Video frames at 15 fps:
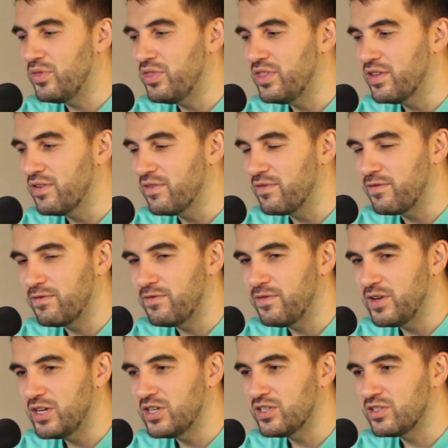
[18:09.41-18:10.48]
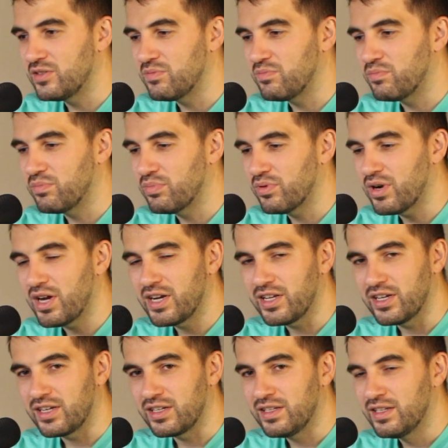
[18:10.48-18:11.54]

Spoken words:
the finished product.